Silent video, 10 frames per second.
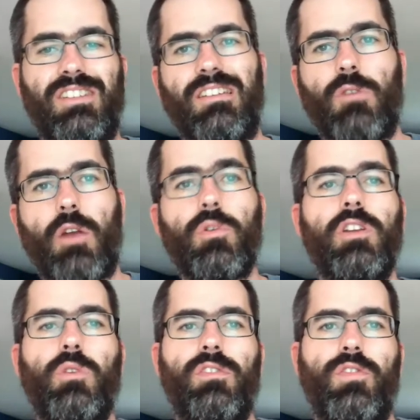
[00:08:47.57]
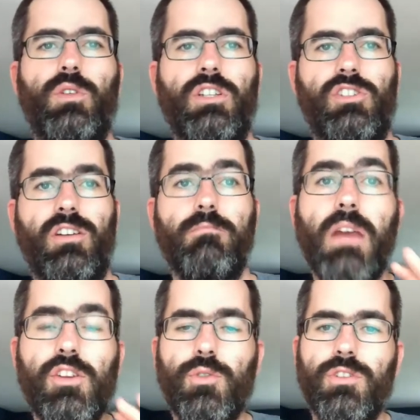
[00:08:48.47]
I really want to focus on
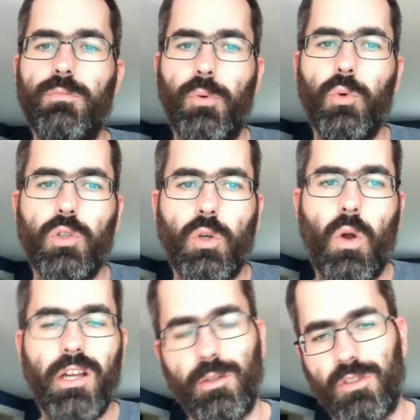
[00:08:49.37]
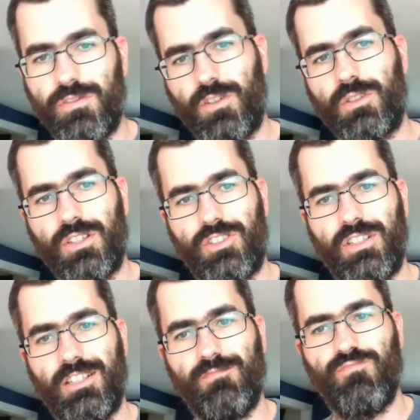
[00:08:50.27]
measuring the pool quality. I want to focus
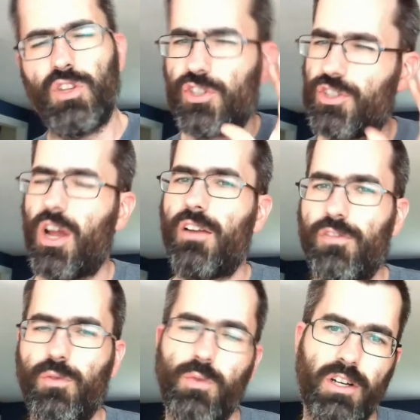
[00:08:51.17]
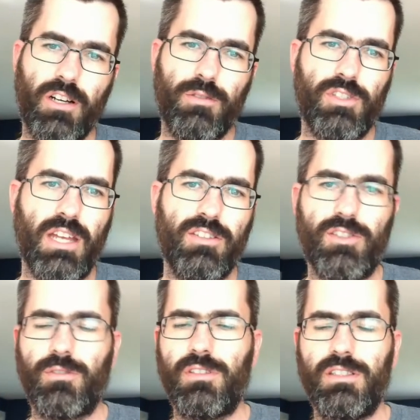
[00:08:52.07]
on the software
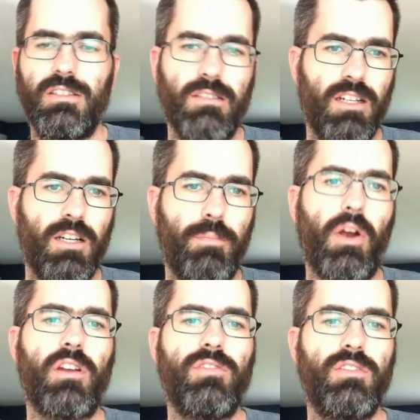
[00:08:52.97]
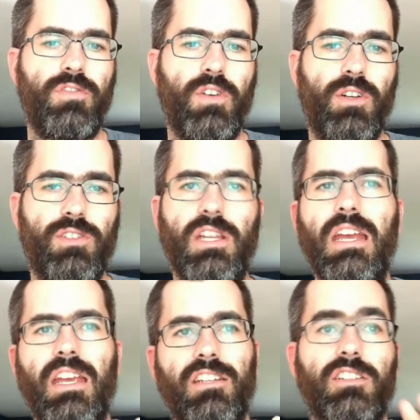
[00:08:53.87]
censoring part of it first,
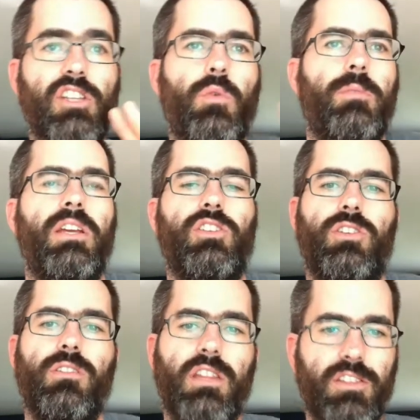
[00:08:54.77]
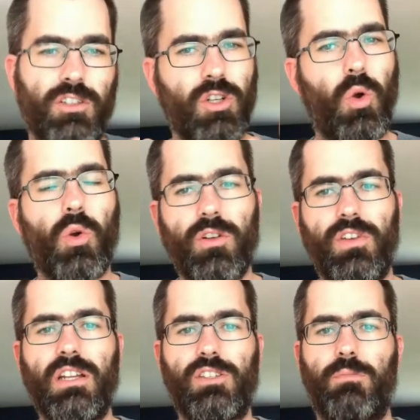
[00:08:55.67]
because I want to make sure that the core of it
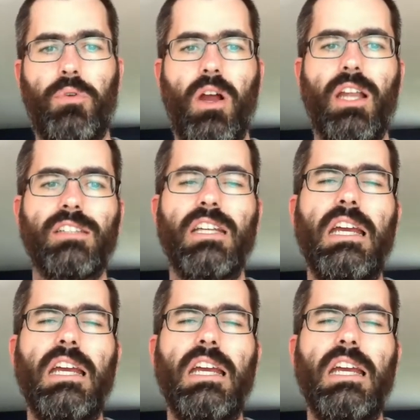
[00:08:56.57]
is a product.